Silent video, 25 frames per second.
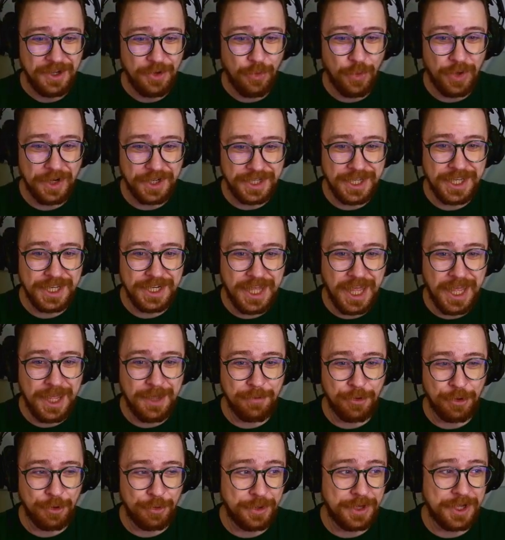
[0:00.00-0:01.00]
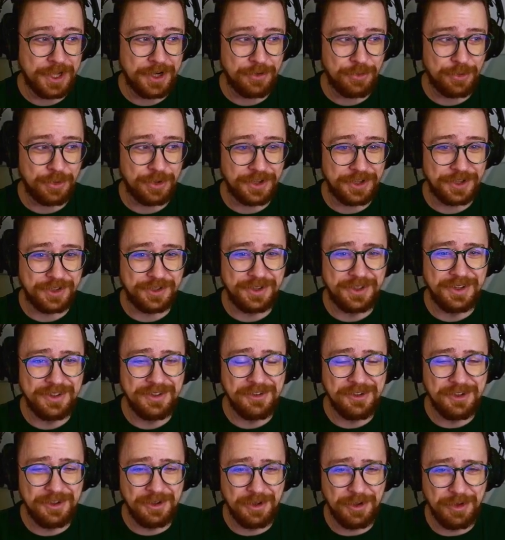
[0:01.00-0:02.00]
What kid game are we gonna really
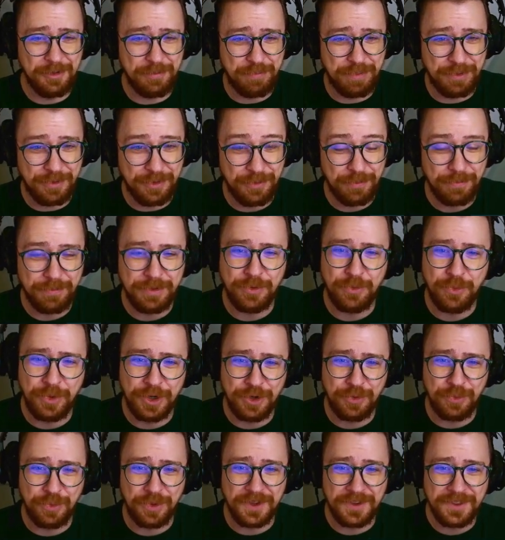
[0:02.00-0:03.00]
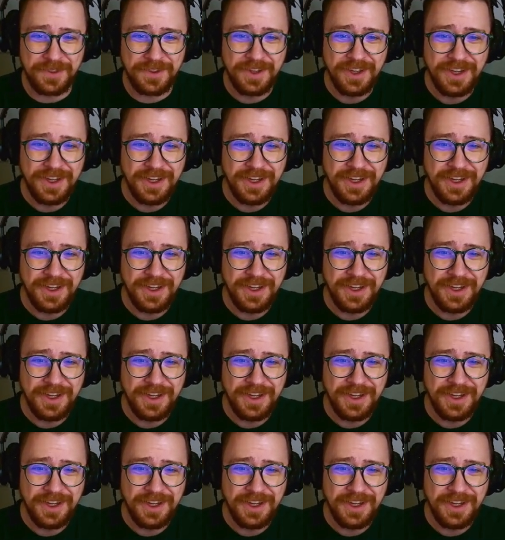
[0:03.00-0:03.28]
be weird with?